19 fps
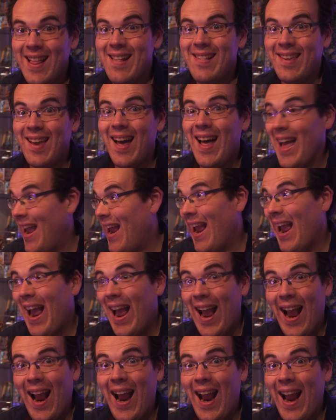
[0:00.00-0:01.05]
This guy,
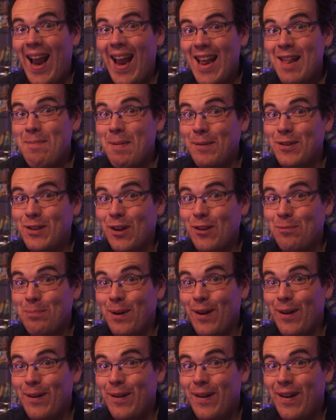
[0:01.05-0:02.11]
he's a bit of a
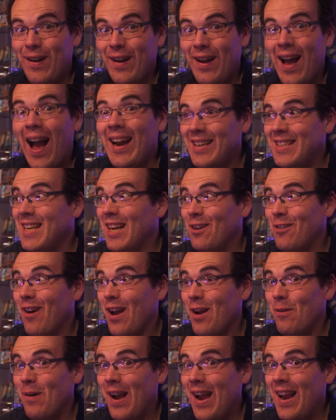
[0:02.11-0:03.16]
tosspot. I can tell
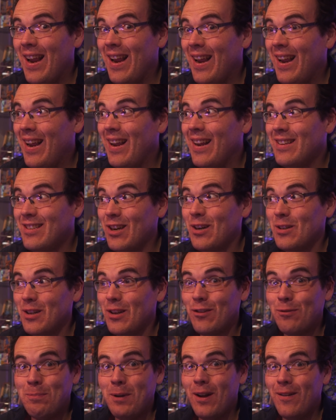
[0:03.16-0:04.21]
right away. Total
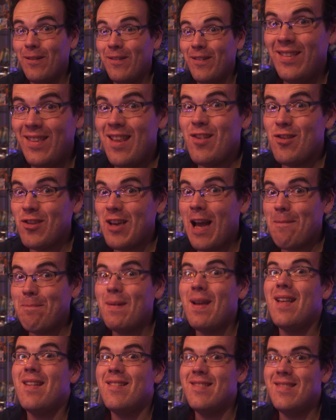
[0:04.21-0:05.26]
tosspot. This
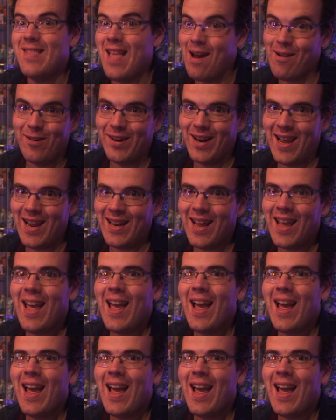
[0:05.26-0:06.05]
chap is Derolin,